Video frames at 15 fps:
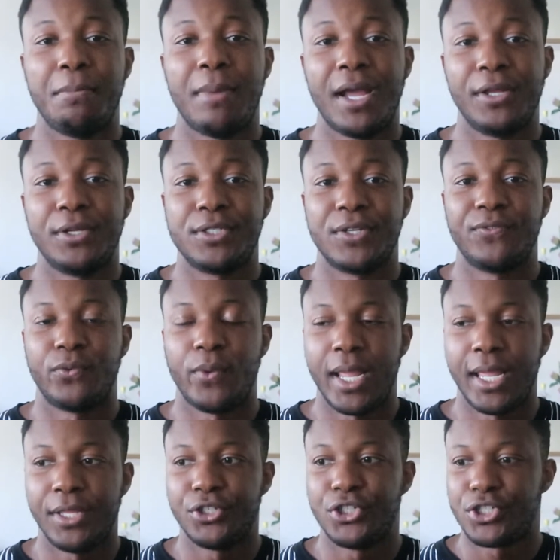miles of
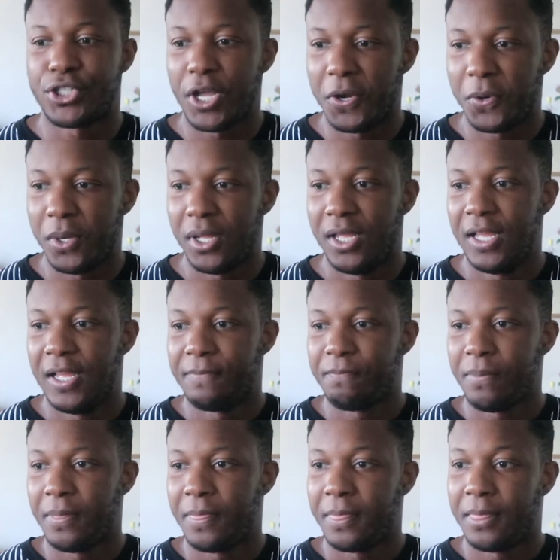range. So
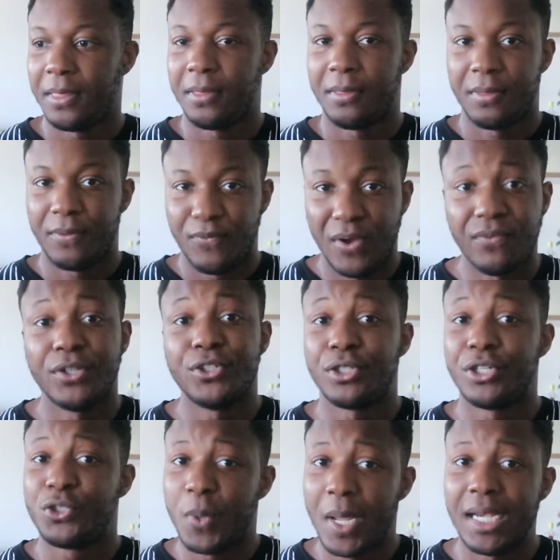
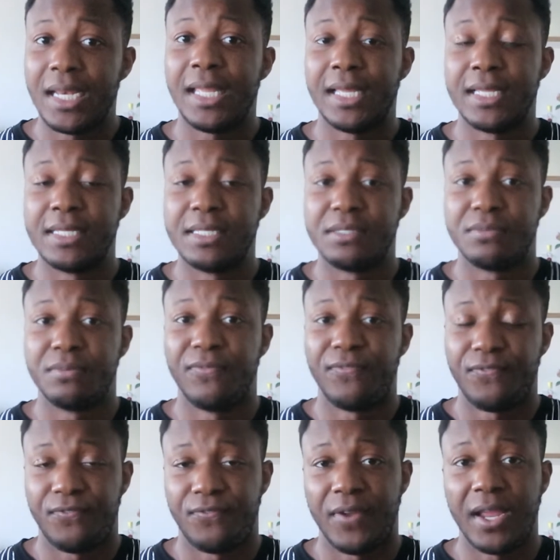520 is
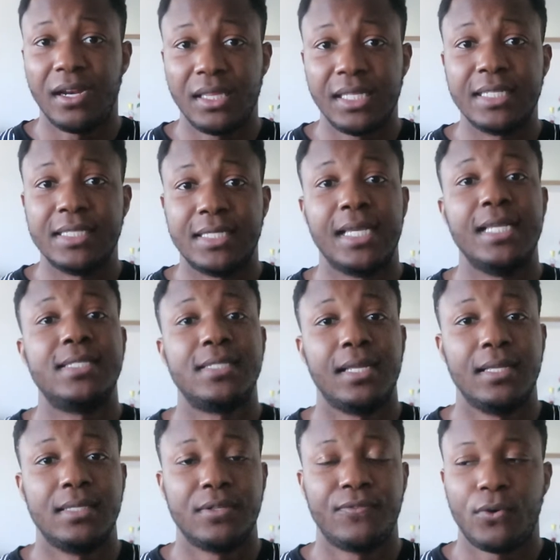fairly
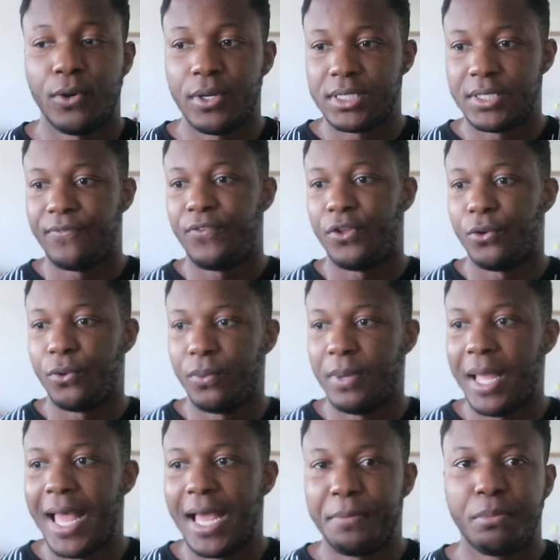decent. Of course, if you
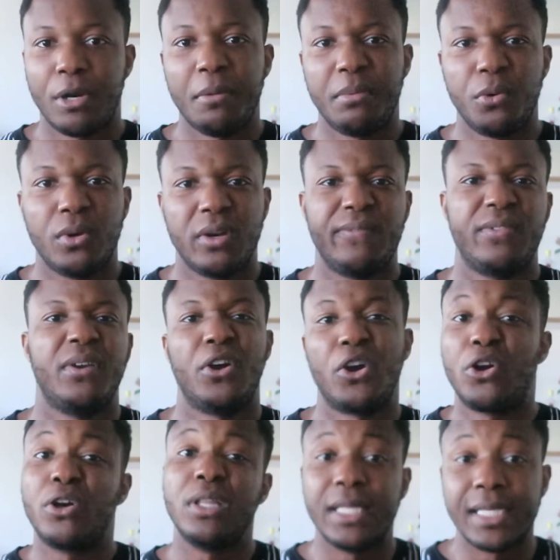had probably one of the
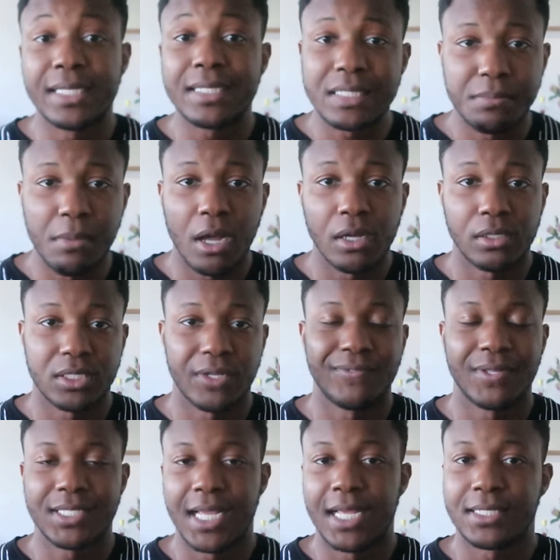earliest models of
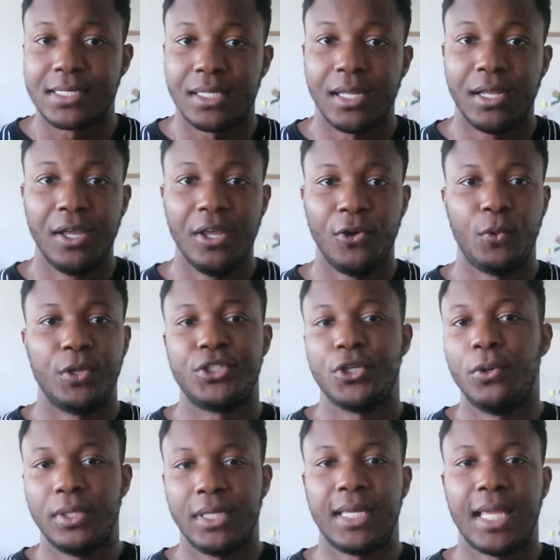the Tesla, which
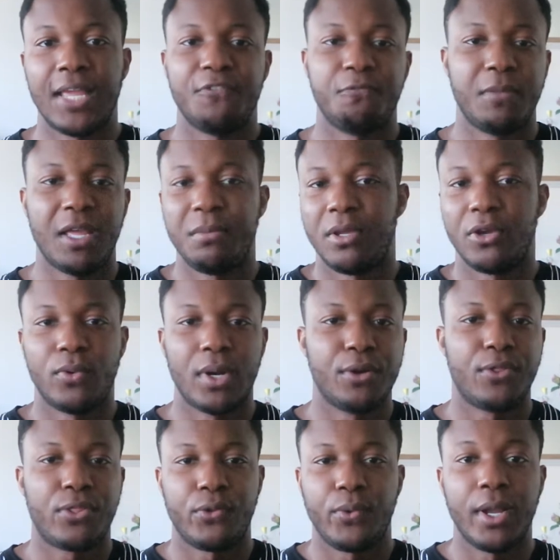only gave maybe
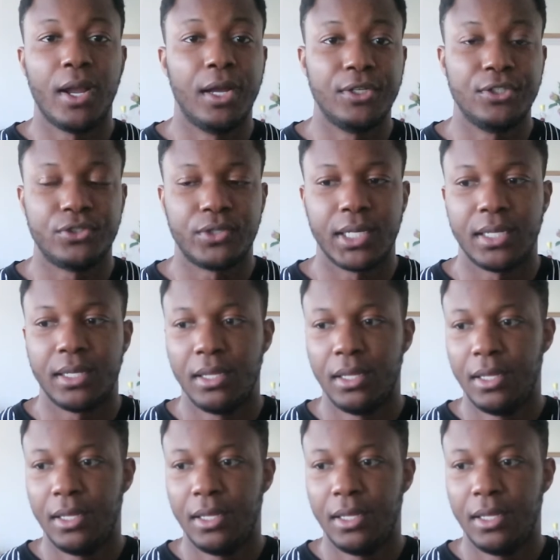around 300,